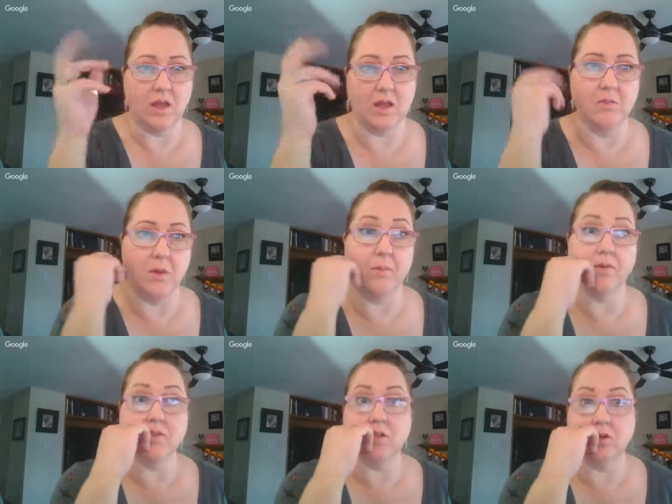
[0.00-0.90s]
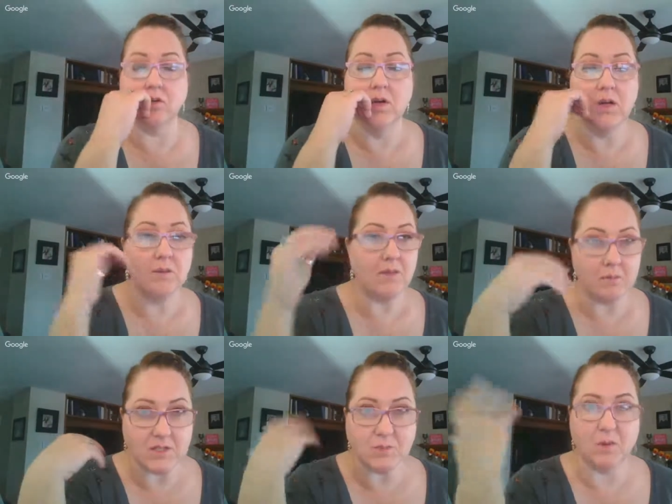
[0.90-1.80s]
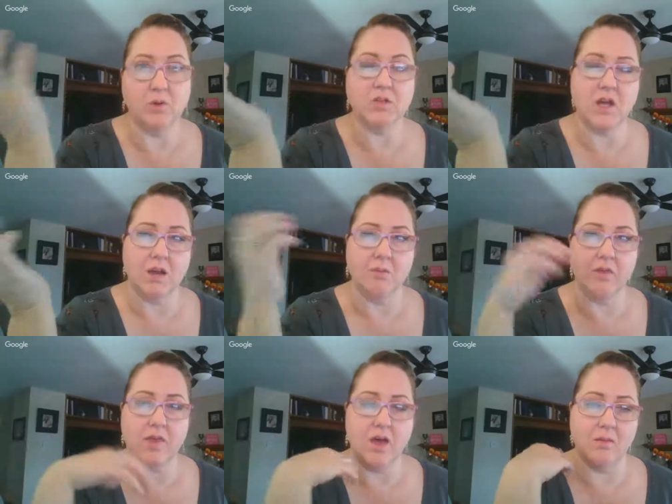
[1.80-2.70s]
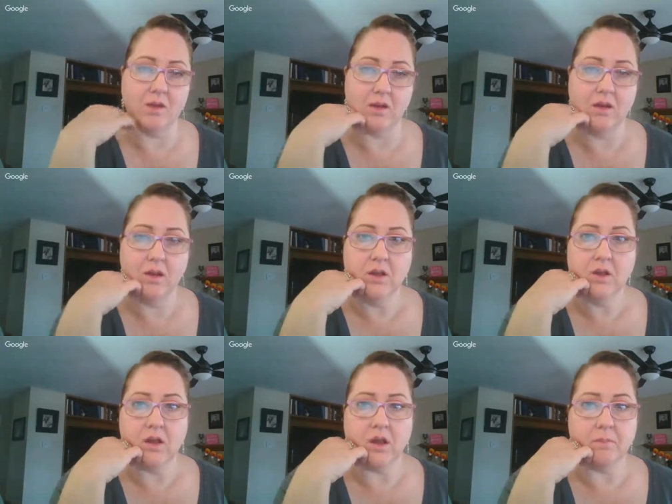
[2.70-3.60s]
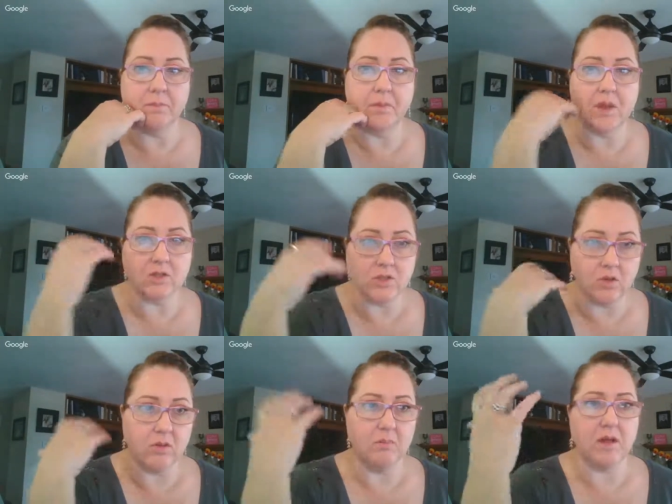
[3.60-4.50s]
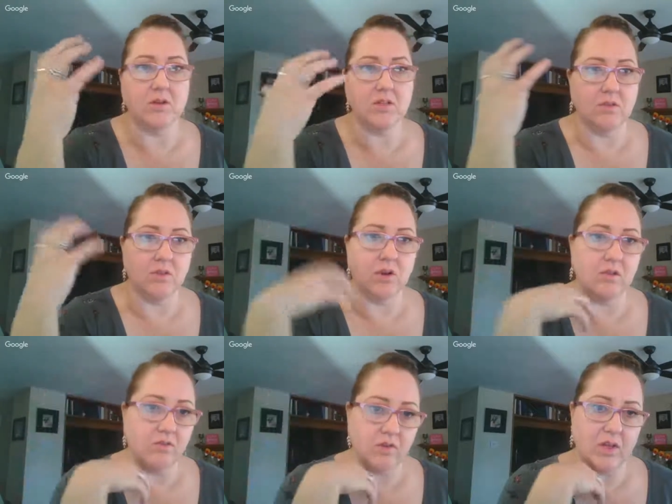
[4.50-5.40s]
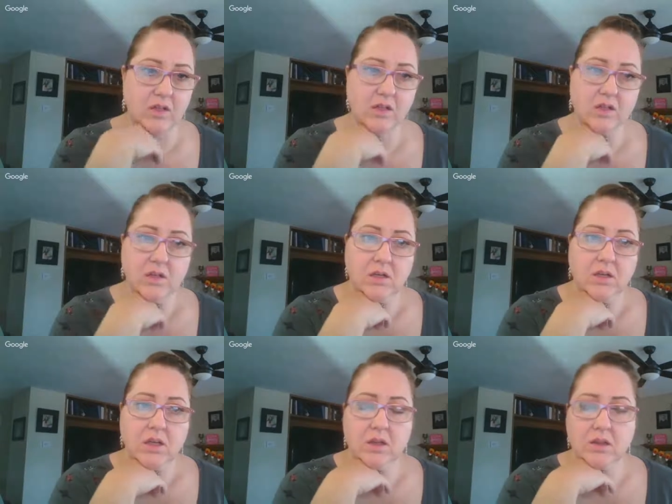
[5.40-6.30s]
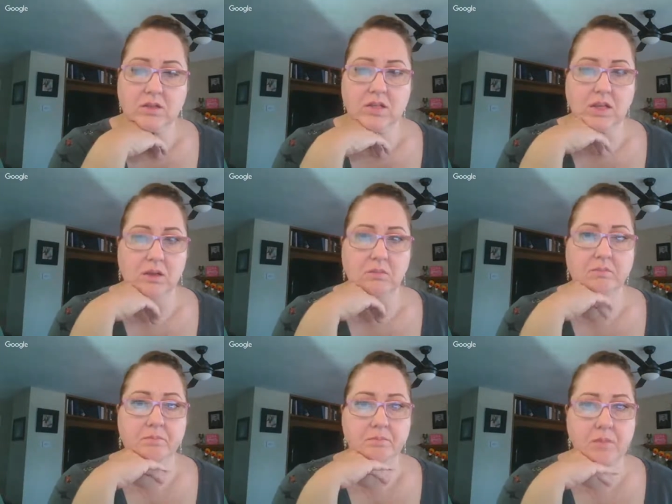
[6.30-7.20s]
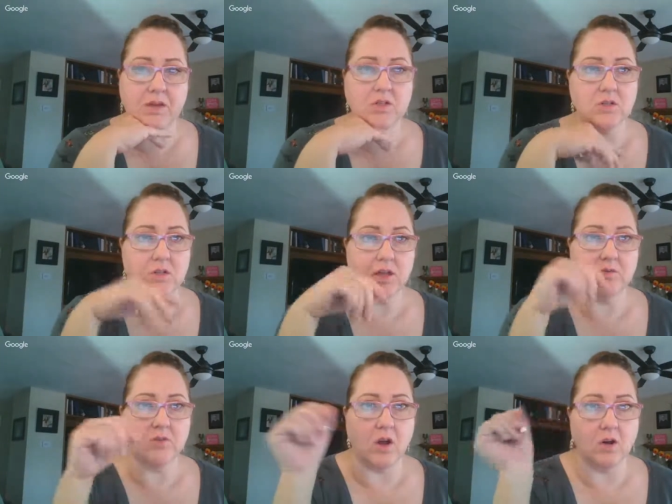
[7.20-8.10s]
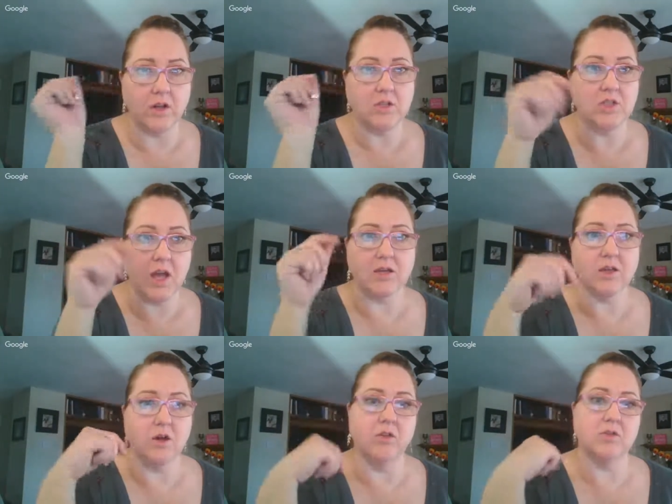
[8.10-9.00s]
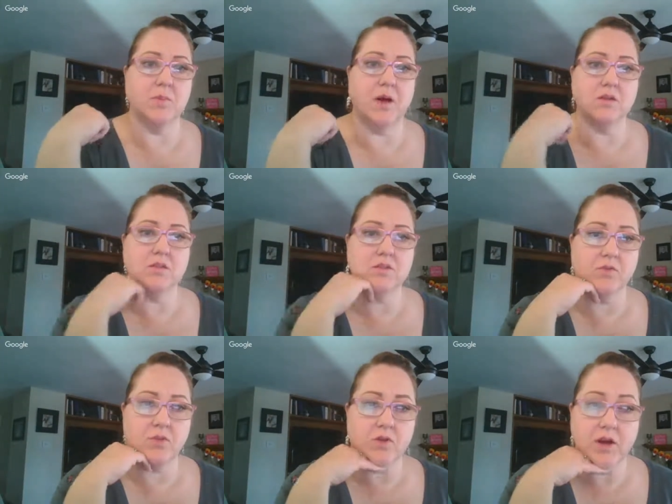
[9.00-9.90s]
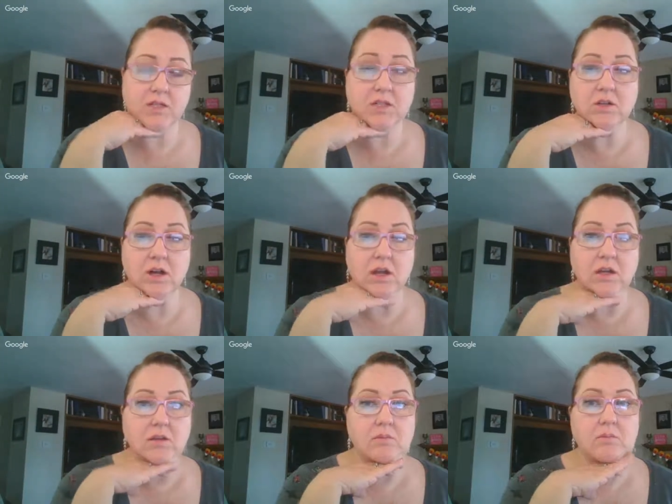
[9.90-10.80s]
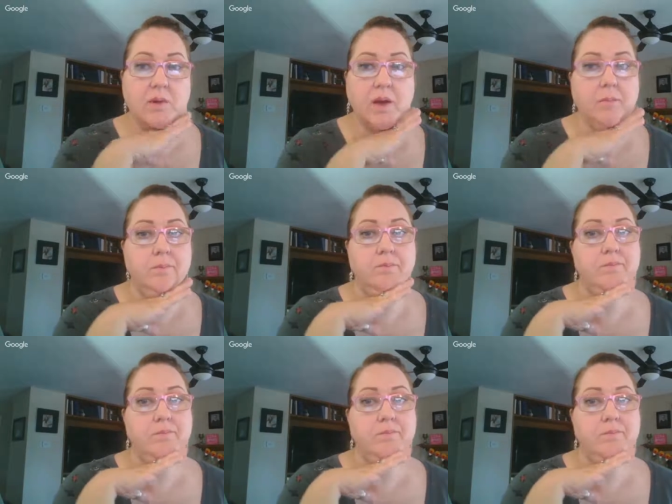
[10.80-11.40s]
can come up with 2, maybe spend more time with them and get to know them better, see if they're going to fit in the team, make sure that they've already checked all those boxes for the criteria. But